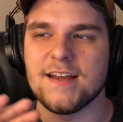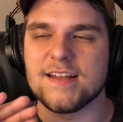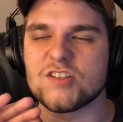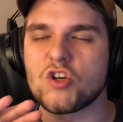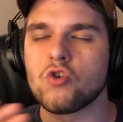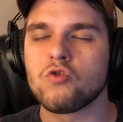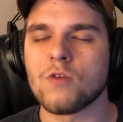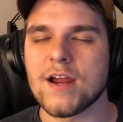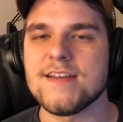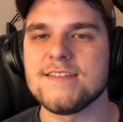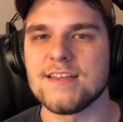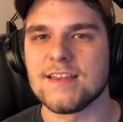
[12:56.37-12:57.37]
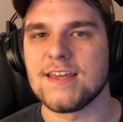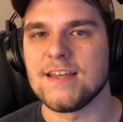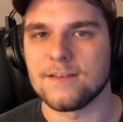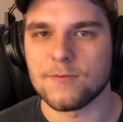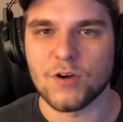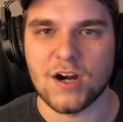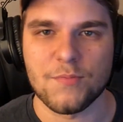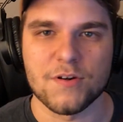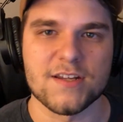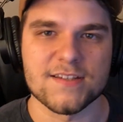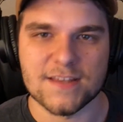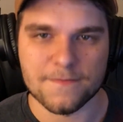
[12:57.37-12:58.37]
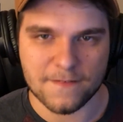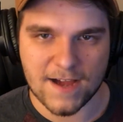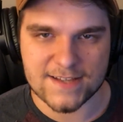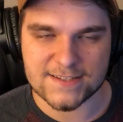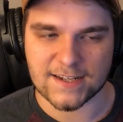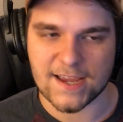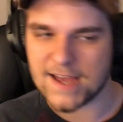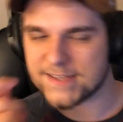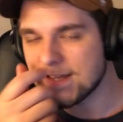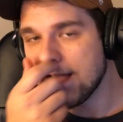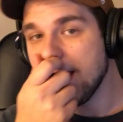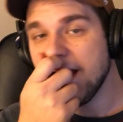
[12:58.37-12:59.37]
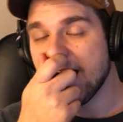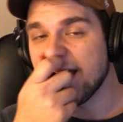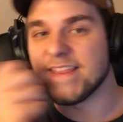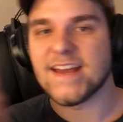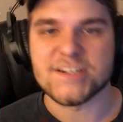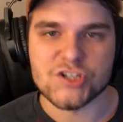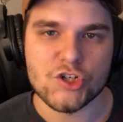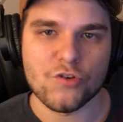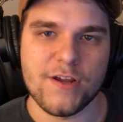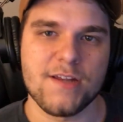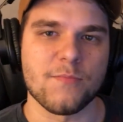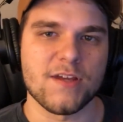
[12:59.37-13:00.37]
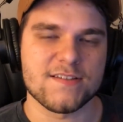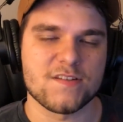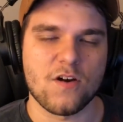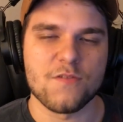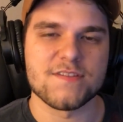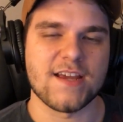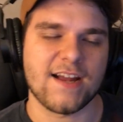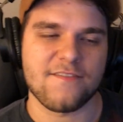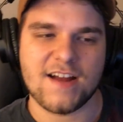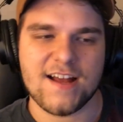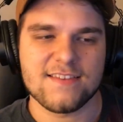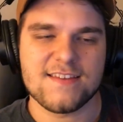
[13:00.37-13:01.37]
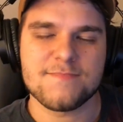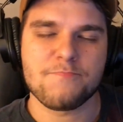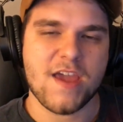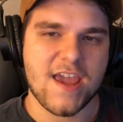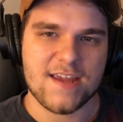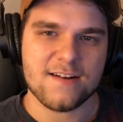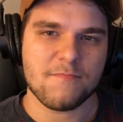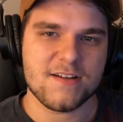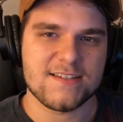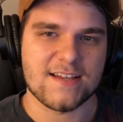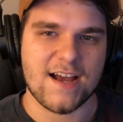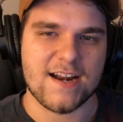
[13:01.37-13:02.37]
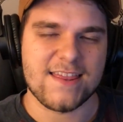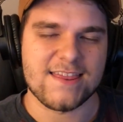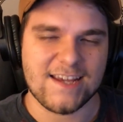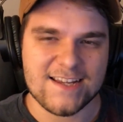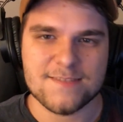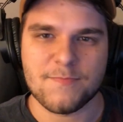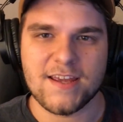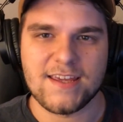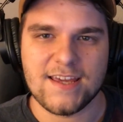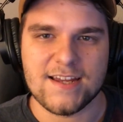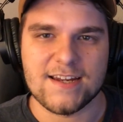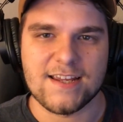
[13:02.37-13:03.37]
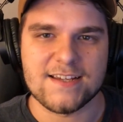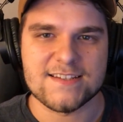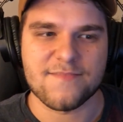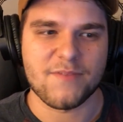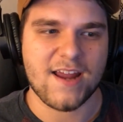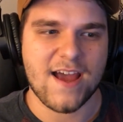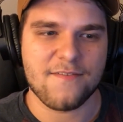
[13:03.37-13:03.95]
it's crazy the healing properties that fasting has. And that intrigued me. So I was like, I've got this pain in my side. I think it's my kidney, because I've been